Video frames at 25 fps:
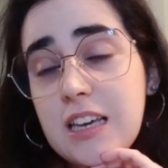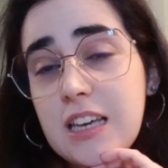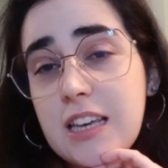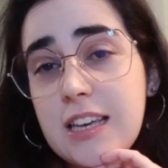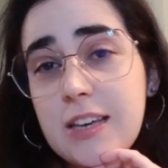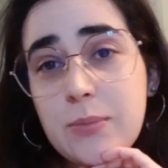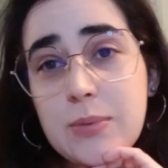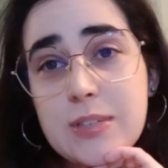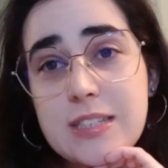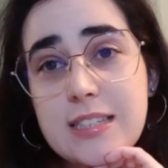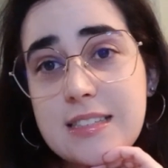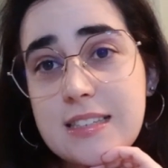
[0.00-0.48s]

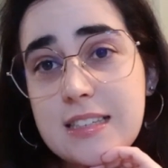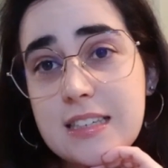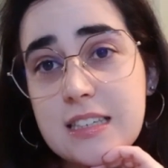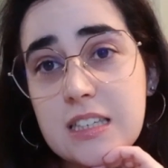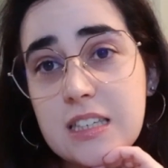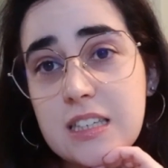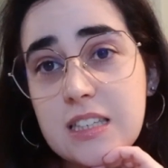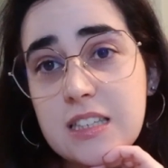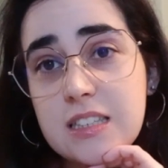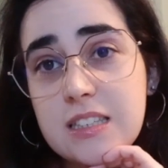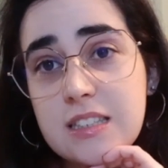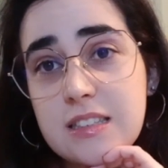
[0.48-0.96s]
it was
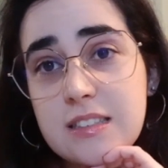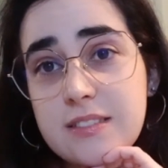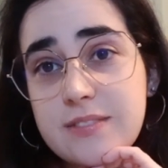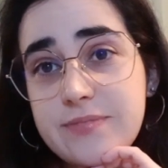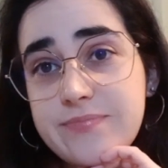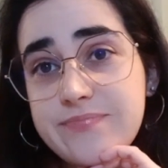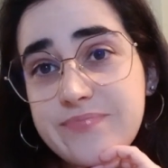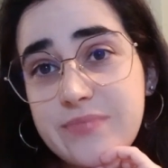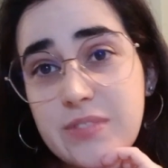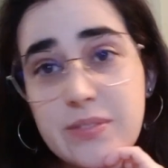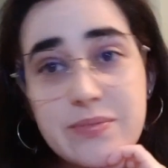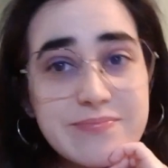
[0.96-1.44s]
still
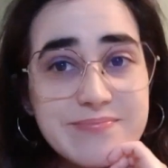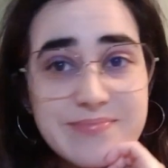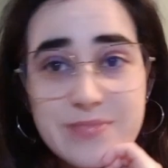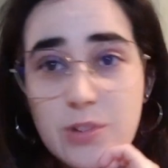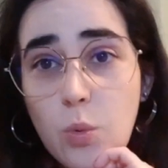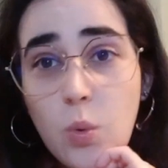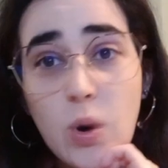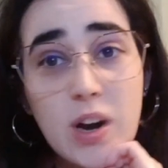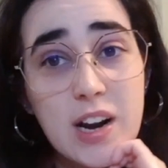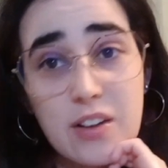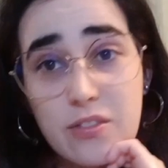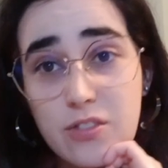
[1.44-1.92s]

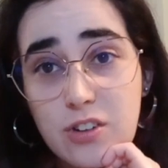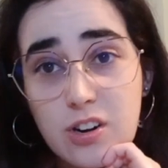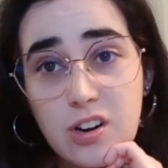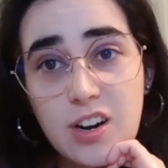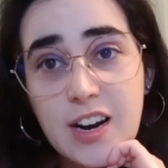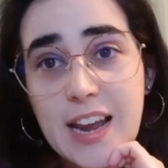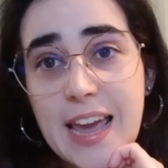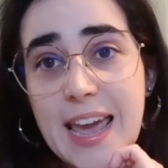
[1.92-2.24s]
whatever.